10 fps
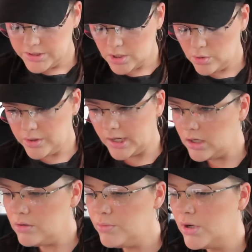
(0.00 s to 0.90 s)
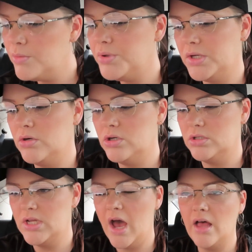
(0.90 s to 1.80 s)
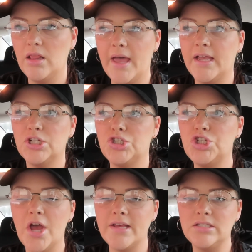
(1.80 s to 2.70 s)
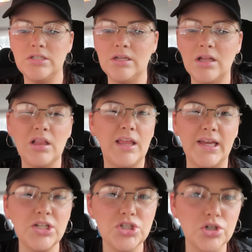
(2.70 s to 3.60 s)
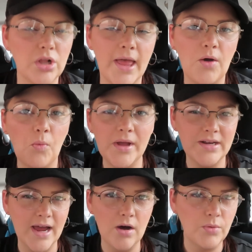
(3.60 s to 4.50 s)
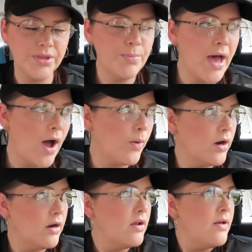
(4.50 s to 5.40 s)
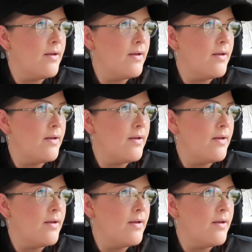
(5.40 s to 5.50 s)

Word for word: So their computers had like just glitched or like went out with the power.